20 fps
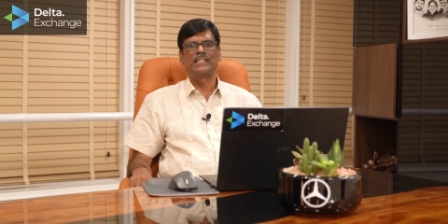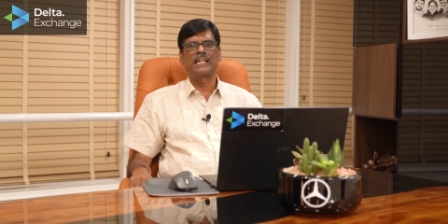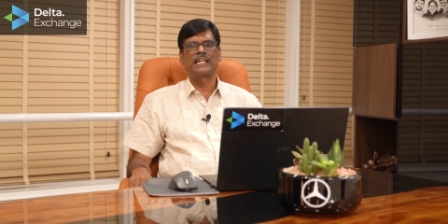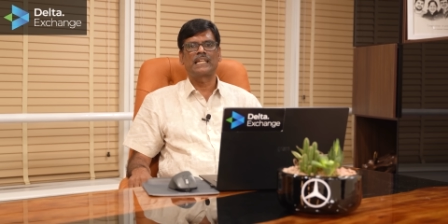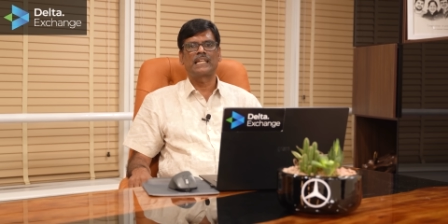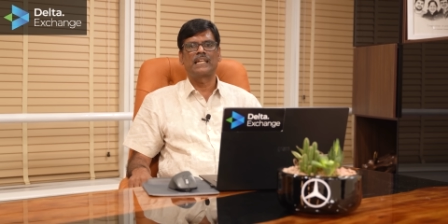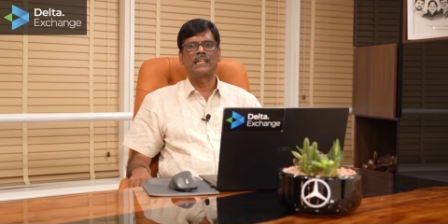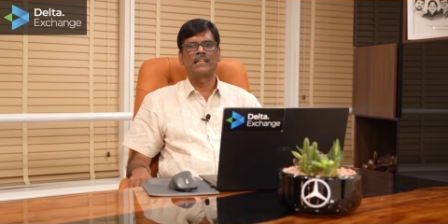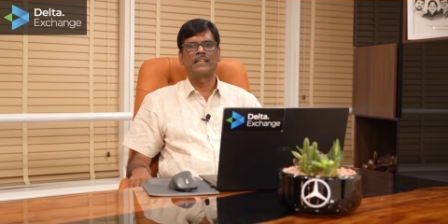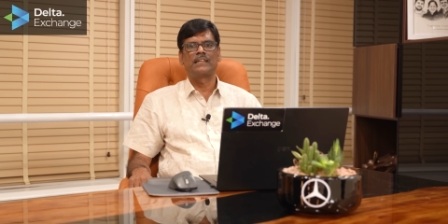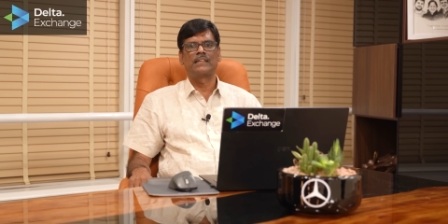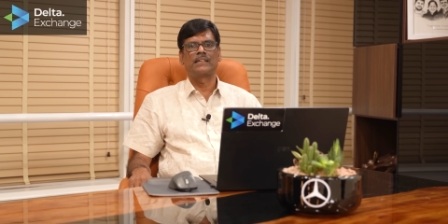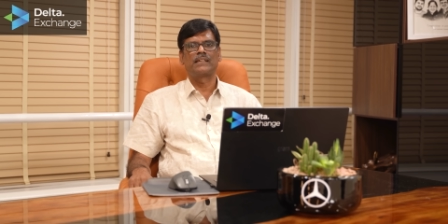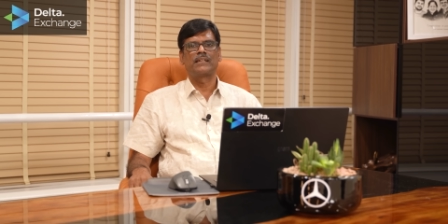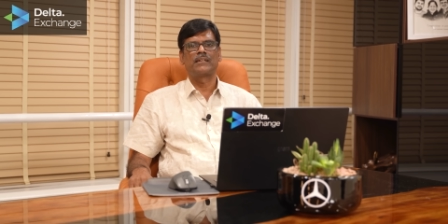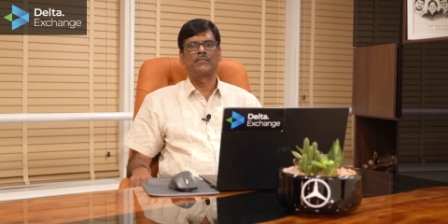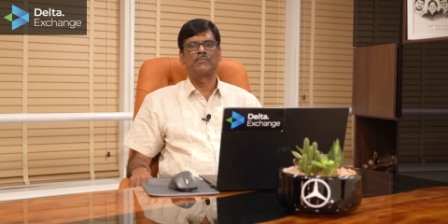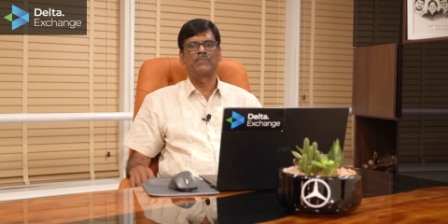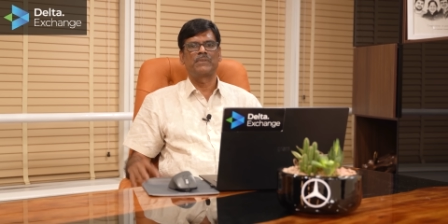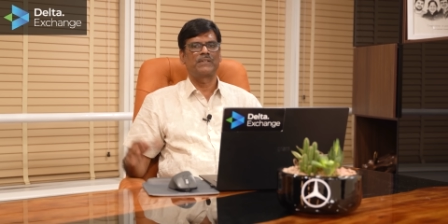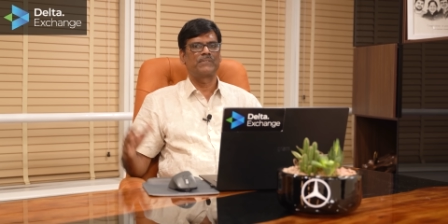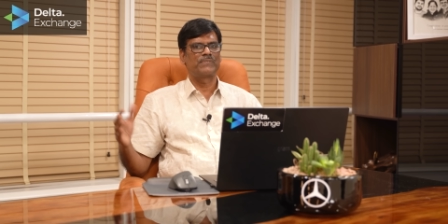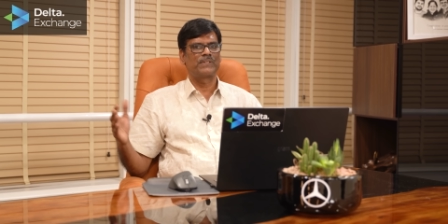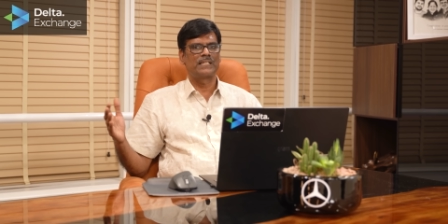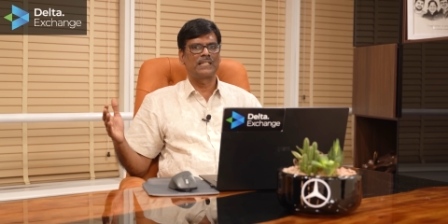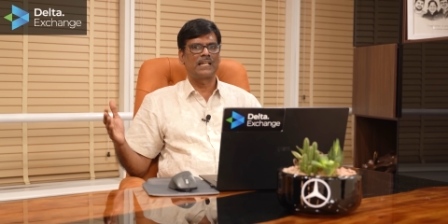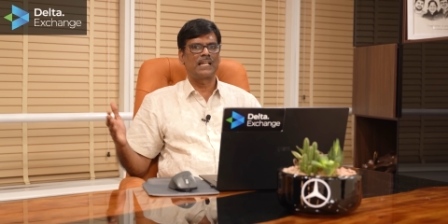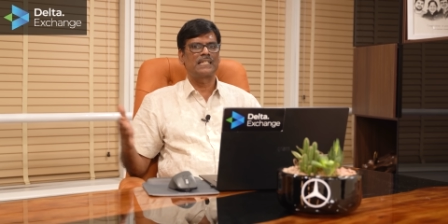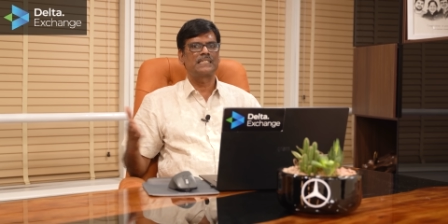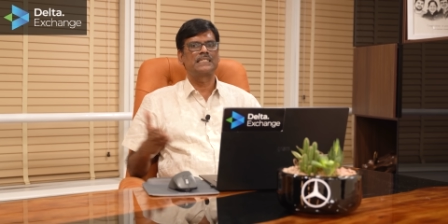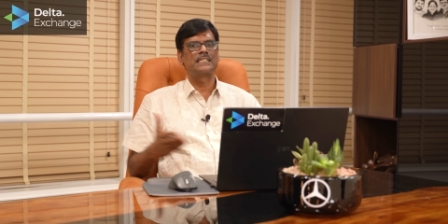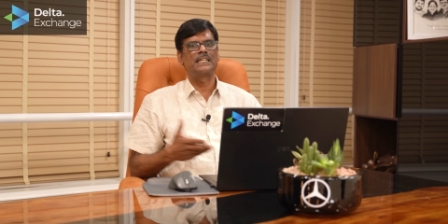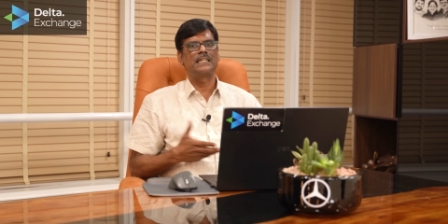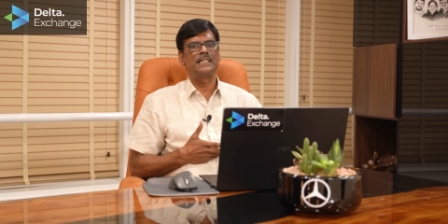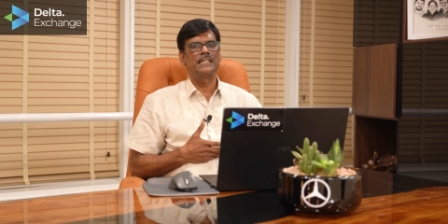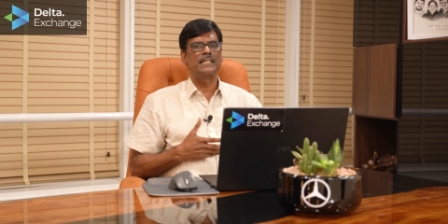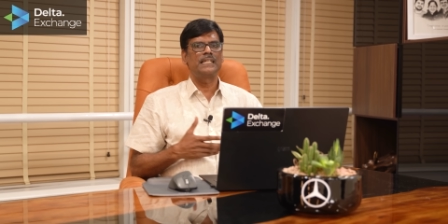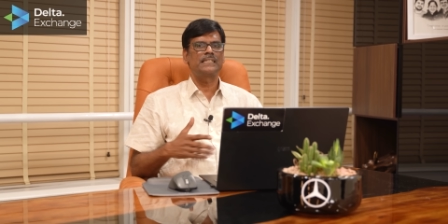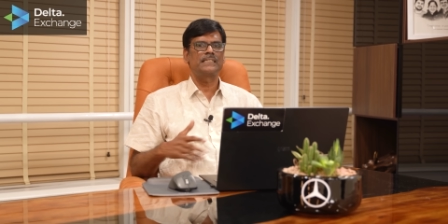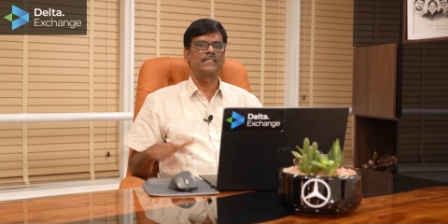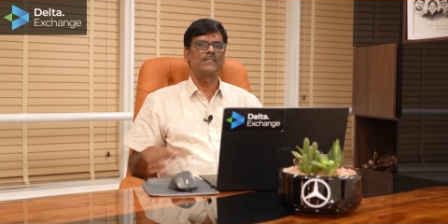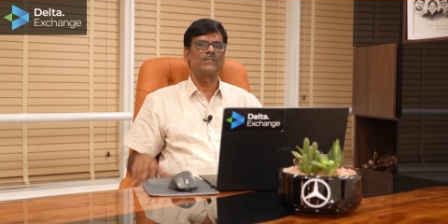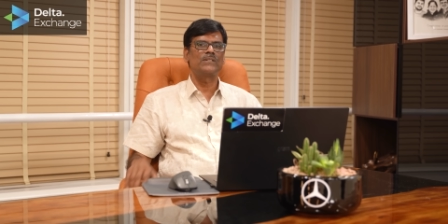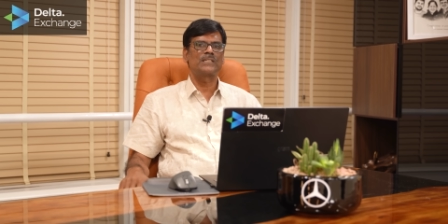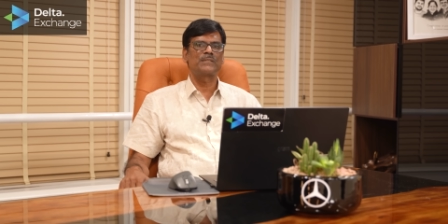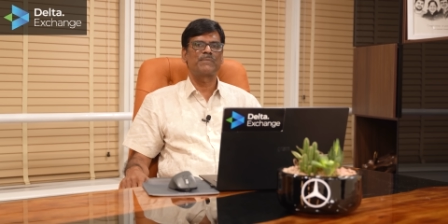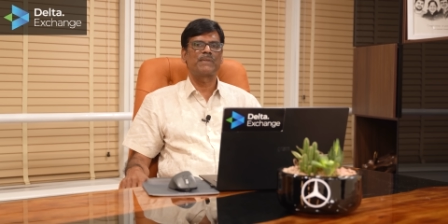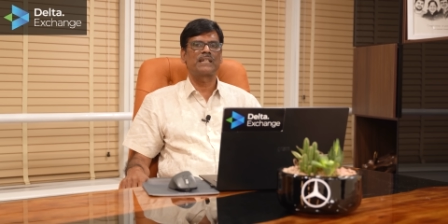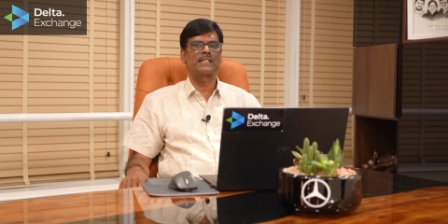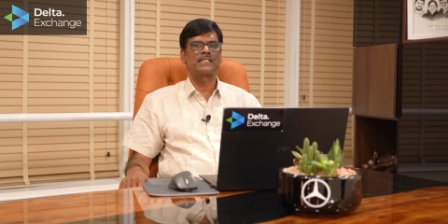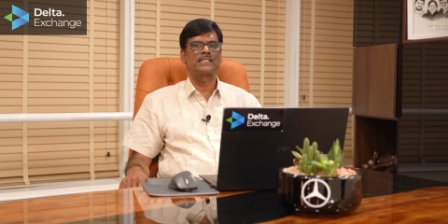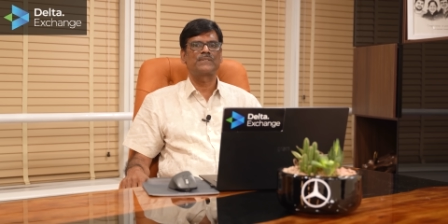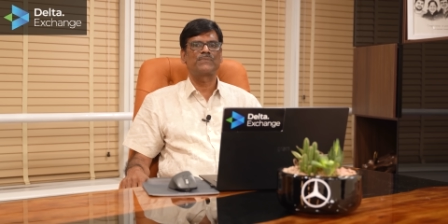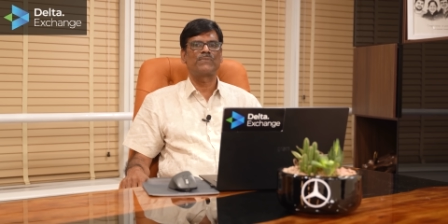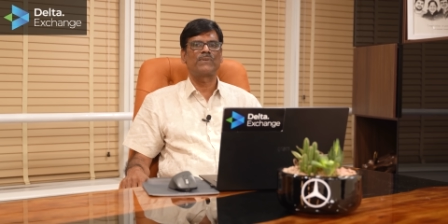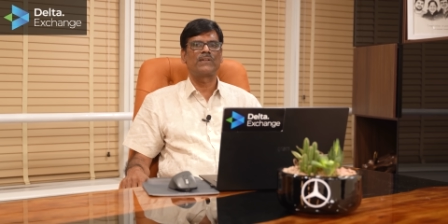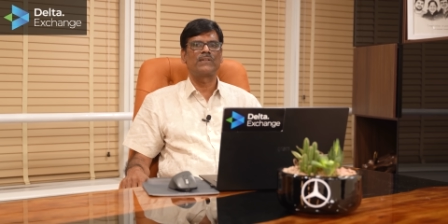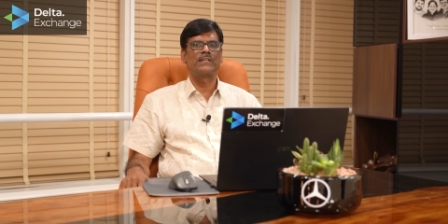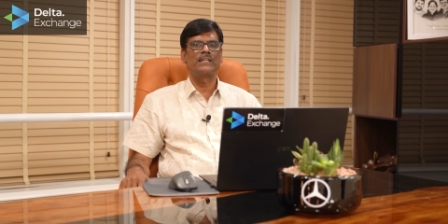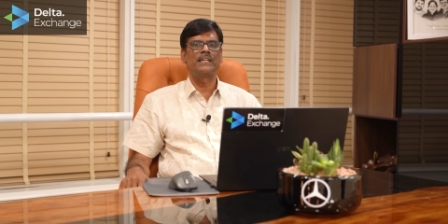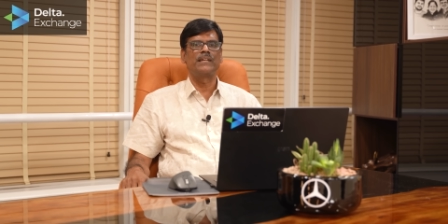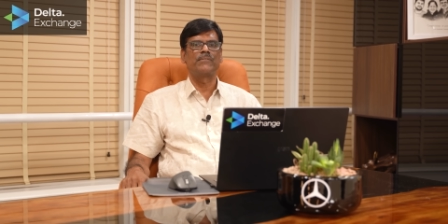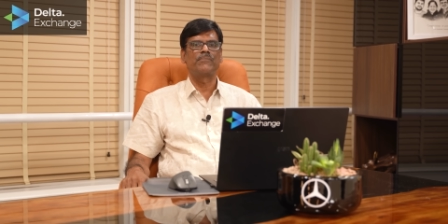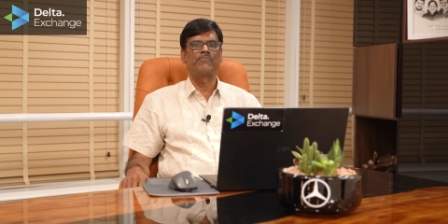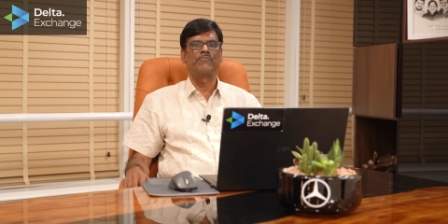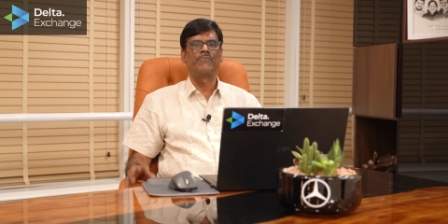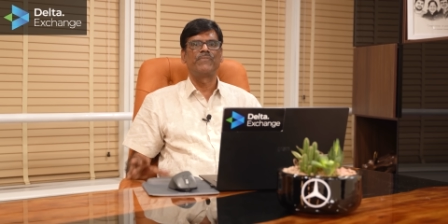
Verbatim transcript: that can, for the last 3 days, US markets falling.